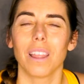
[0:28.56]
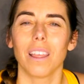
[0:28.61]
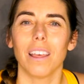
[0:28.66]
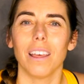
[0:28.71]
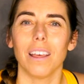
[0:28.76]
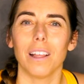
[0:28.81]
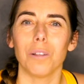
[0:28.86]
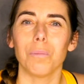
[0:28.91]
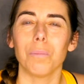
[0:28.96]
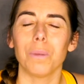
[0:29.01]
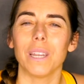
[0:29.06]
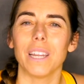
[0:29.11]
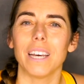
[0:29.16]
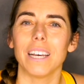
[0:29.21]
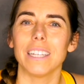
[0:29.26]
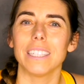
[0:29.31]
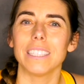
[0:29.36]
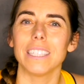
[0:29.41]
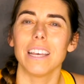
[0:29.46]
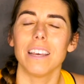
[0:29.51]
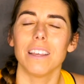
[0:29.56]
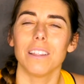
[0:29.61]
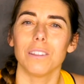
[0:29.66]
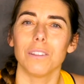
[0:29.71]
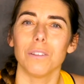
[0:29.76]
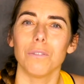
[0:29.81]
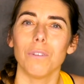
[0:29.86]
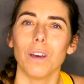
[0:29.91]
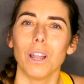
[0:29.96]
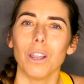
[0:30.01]
helping us
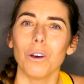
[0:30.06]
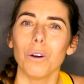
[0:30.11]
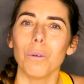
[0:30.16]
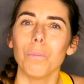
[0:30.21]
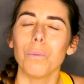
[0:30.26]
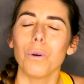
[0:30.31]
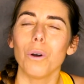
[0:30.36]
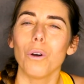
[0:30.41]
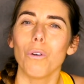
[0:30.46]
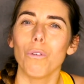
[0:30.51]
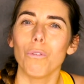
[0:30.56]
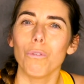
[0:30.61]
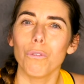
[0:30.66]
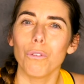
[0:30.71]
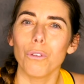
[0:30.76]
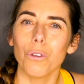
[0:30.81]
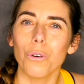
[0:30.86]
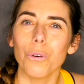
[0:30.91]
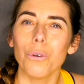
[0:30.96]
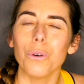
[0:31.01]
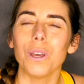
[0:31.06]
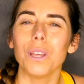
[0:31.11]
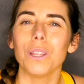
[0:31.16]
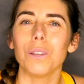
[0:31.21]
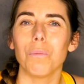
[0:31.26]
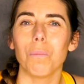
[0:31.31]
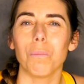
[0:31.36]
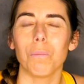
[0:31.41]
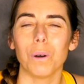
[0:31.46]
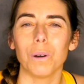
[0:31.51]
develop
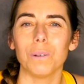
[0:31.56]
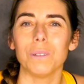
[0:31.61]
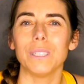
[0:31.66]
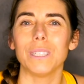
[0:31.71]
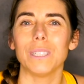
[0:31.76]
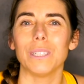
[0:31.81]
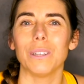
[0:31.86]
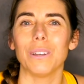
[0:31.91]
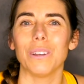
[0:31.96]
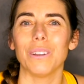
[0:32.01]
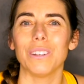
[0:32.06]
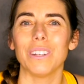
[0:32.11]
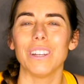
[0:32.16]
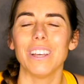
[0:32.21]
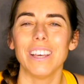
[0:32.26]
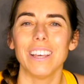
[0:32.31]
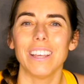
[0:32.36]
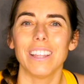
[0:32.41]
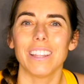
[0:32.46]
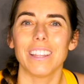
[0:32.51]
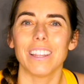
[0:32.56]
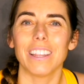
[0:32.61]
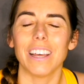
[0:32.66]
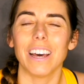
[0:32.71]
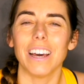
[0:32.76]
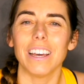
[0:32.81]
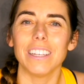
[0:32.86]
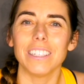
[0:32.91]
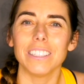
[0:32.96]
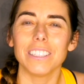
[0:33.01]
fluid motion
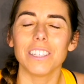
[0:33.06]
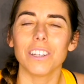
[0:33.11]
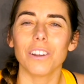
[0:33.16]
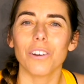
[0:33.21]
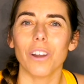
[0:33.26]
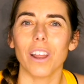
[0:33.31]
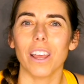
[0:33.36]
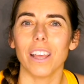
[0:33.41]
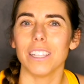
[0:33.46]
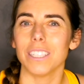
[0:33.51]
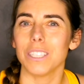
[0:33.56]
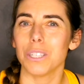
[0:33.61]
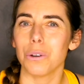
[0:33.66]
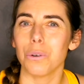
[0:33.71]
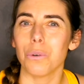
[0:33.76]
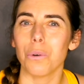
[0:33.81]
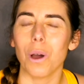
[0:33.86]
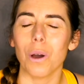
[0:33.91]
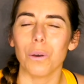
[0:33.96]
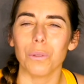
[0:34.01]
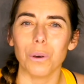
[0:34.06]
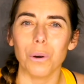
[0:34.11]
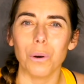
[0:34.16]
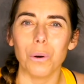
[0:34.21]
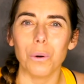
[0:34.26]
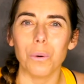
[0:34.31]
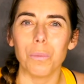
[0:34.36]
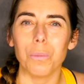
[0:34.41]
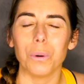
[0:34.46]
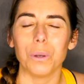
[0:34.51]
that integrates throughout the
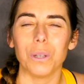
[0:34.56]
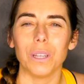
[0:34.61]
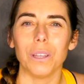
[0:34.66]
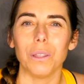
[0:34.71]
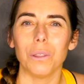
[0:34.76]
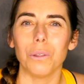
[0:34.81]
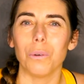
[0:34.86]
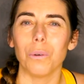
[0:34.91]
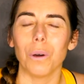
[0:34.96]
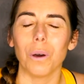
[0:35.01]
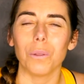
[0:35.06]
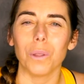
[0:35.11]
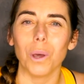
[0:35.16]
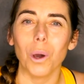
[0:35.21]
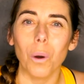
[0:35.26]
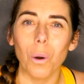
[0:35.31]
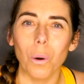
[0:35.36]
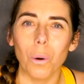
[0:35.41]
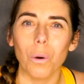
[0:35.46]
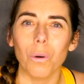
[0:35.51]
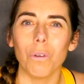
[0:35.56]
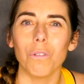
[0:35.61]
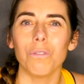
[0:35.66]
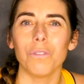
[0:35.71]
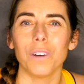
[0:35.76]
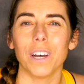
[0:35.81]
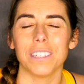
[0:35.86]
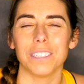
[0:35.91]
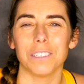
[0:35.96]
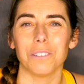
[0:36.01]
whole body, throughout the whole
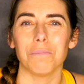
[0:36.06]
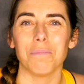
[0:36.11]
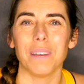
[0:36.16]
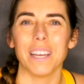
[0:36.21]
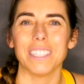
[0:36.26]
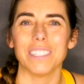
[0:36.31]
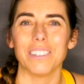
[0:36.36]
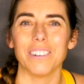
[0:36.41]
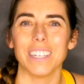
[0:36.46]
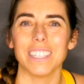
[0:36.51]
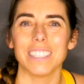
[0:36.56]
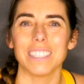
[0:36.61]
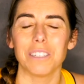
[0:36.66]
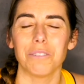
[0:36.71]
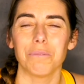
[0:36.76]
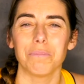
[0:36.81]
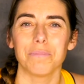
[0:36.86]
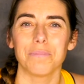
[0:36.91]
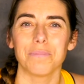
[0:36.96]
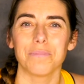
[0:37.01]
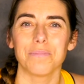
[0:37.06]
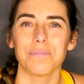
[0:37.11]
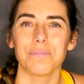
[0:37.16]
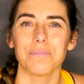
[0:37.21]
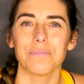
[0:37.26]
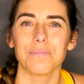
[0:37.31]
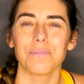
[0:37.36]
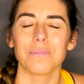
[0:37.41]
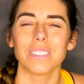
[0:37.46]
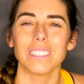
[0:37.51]
fascial matrix.
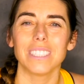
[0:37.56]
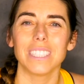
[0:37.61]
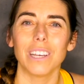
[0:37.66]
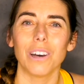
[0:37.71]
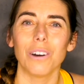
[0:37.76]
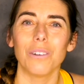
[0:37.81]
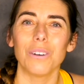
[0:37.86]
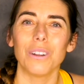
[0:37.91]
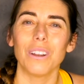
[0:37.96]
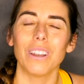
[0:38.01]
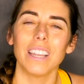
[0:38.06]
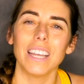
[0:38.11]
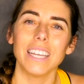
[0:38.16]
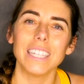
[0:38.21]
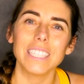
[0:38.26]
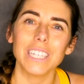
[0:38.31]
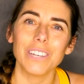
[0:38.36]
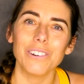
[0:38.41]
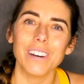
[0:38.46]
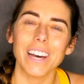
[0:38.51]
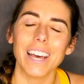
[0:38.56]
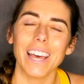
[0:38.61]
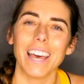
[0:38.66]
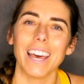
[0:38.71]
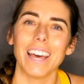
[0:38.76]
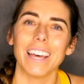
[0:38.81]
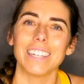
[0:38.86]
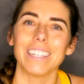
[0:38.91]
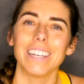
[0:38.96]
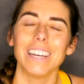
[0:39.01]
So let's go
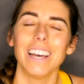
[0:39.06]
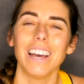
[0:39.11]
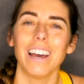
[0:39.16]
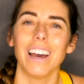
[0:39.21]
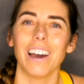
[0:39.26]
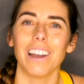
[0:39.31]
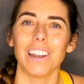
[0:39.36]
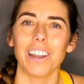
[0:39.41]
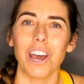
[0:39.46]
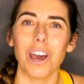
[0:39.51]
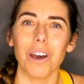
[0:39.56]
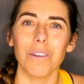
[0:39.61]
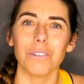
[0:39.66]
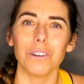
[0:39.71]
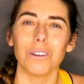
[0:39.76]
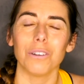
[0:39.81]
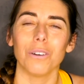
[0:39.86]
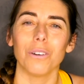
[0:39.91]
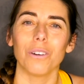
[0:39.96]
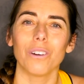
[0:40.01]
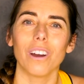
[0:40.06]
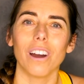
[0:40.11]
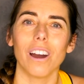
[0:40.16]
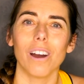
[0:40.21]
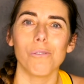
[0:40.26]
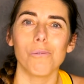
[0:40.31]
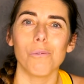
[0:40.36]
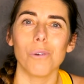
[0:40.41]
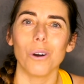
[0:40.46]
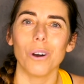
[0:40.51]
ahead and have a look
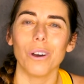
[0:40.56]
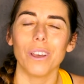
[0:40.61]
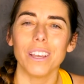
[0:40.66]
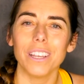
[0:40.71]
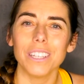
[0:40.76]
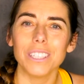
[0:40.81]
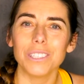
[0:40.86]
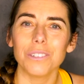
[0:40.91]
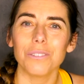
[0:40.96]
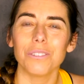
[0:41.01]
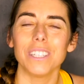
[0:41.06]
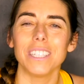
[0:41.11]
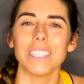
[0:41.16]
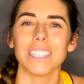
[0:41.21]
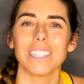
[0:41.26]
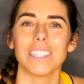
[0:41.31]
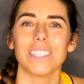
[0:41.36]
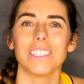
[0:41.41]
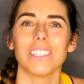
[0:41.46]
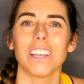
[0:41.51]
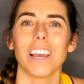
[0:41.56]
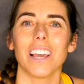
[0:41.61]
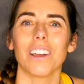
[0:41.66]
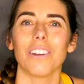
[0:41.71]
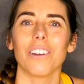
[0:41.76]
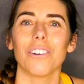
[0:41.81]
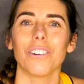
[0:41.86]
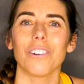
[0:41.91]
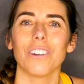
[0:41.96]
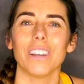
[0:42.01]
at what each of these
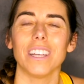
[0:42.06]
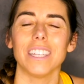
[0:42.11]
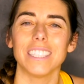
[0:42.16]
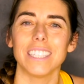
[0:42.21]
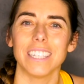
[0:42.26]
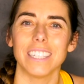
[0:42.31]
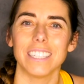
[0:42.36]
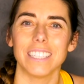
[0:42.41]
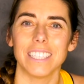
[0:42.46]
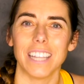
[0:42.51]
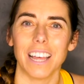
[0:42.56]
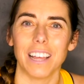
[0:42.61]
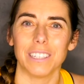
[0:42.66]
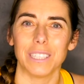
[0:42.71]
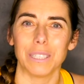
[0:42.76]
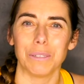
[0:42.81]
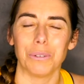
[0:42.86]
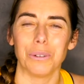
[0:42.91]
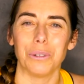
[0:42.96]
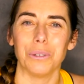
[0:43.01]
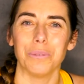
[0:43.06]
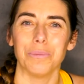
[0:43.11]
categories stands for.